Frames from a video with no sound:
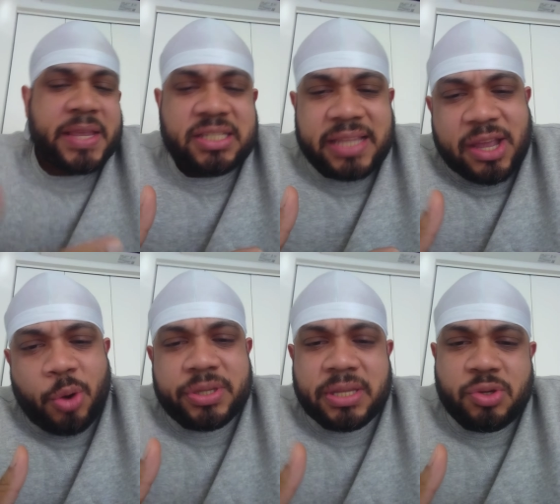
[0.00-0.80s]
they they
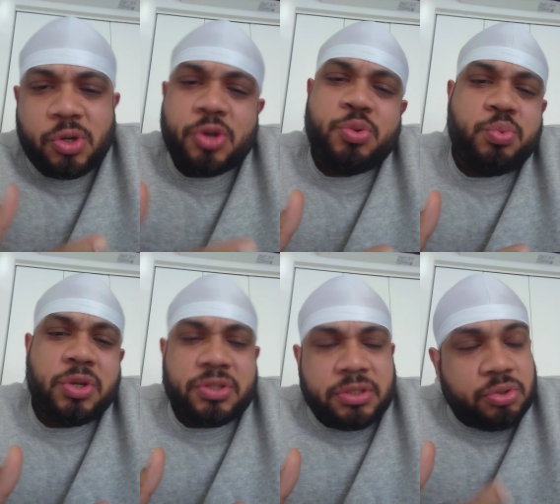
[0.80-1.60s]
go and you know you
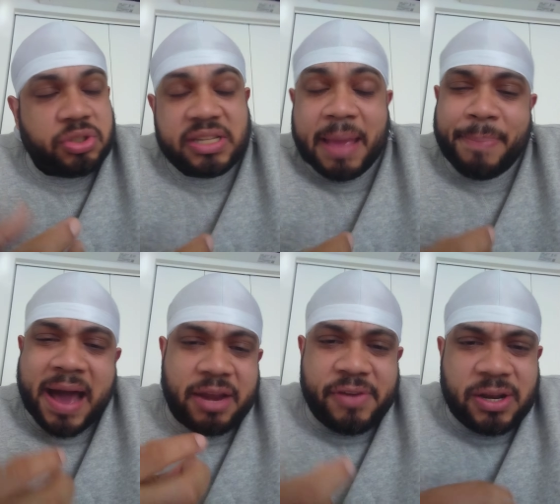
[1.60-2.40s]
you snap
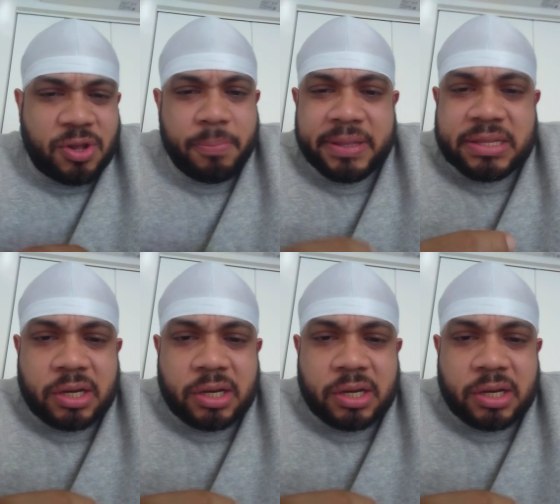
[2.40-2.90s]
out of it a little bit.